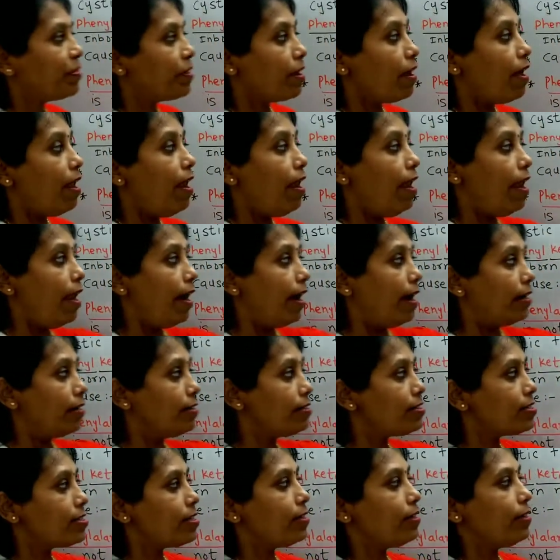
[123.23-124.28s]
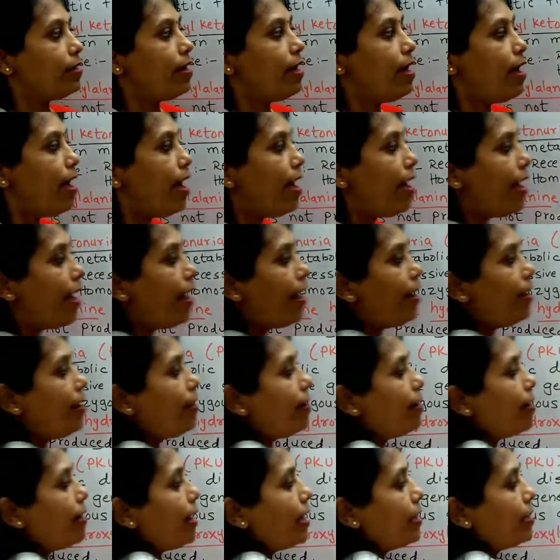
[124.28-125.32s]
Lungs and
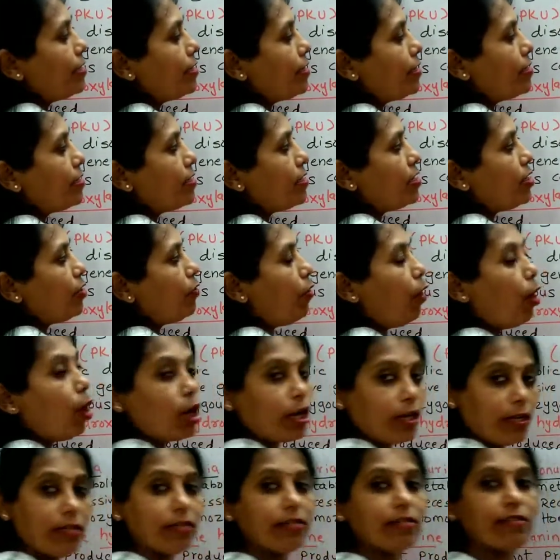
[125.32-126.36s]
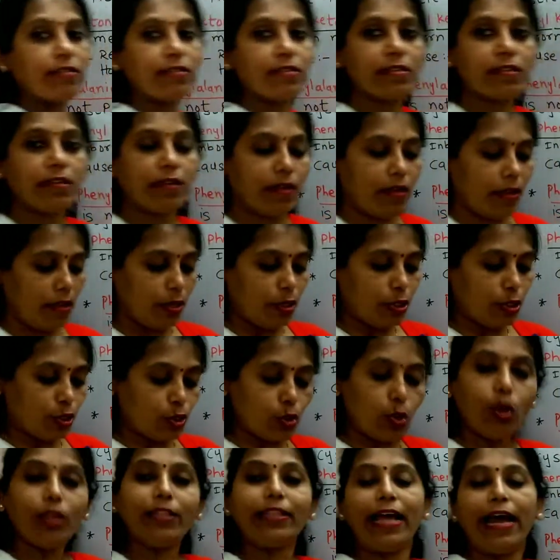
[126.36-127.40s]
digestive organs. So
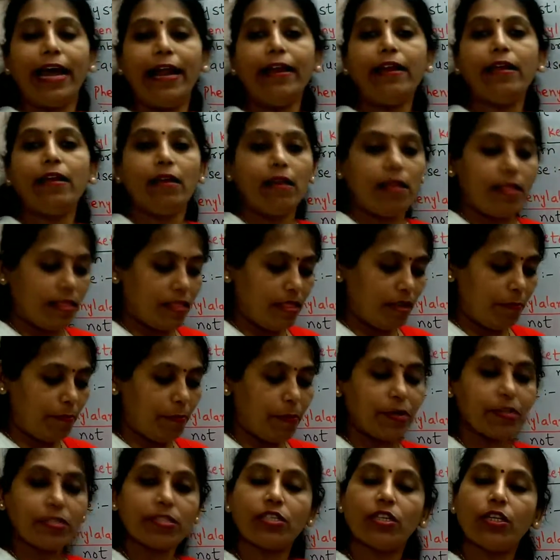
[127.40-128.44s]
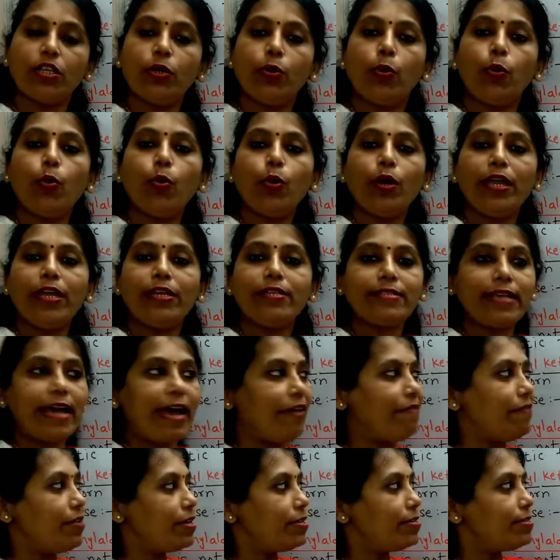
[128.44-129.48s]
that the person who is
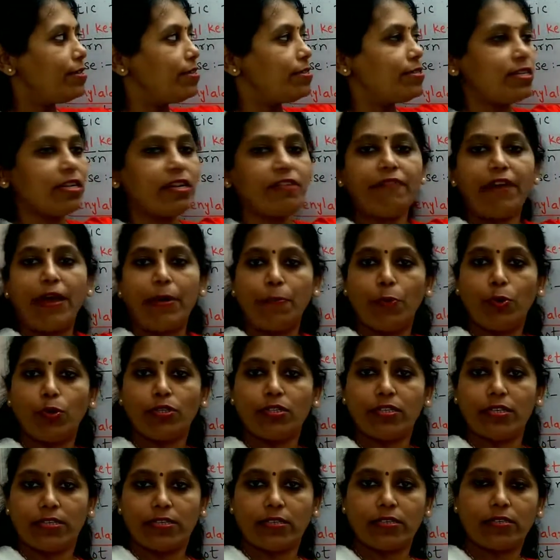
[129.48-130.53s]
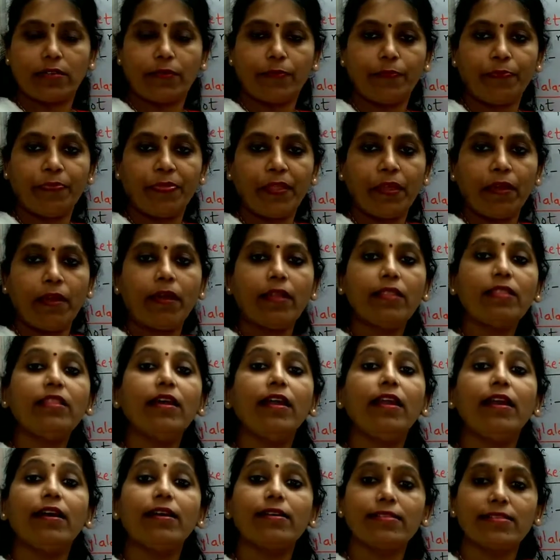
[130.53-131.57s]
having cystic fibrosis, the
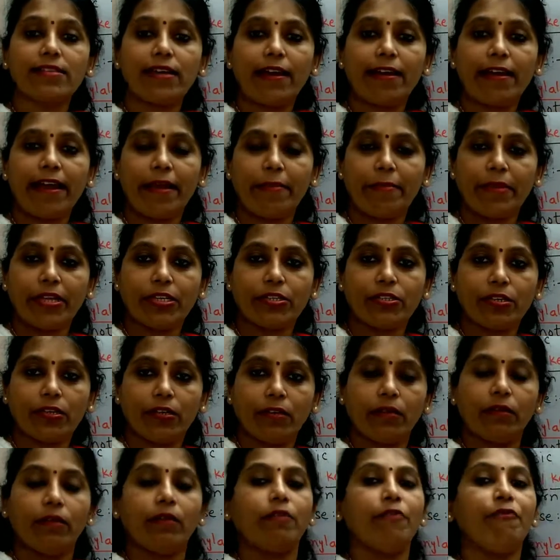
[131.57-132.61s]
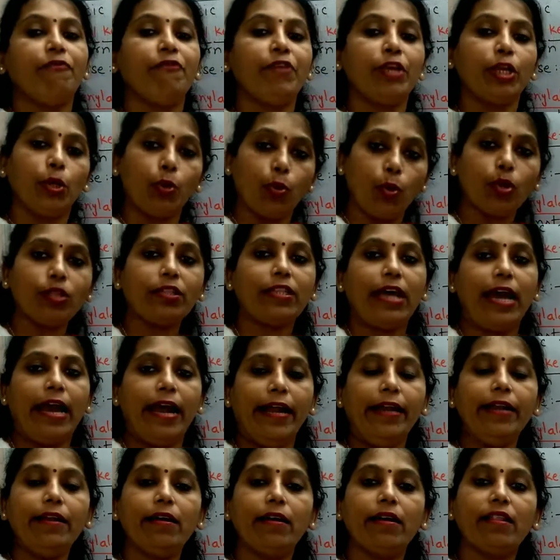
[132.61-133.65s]
lungs are damaged. We know that
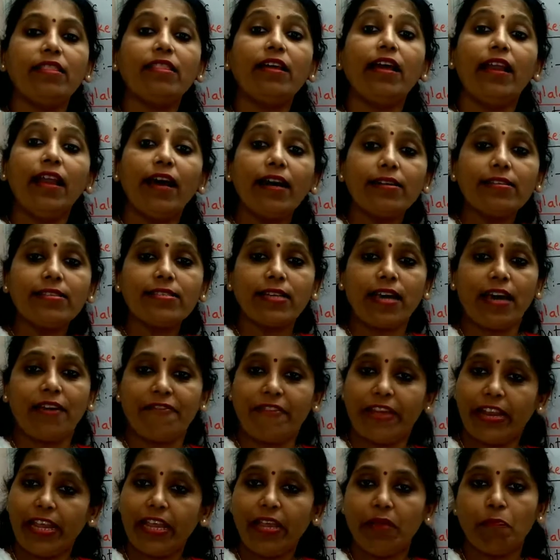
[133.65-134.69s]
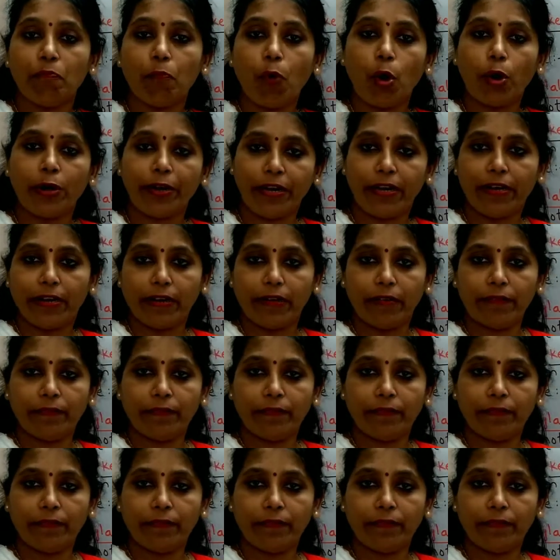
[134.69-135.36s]
the lungs are very important.